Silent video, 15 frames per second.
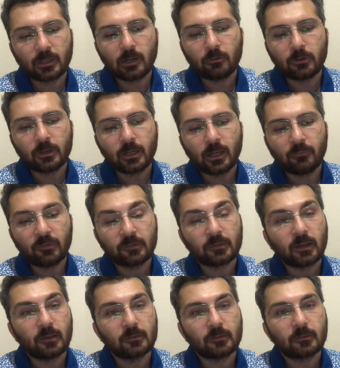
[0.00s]
theory
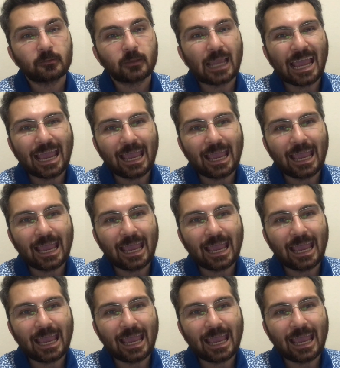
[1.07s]
emphasizes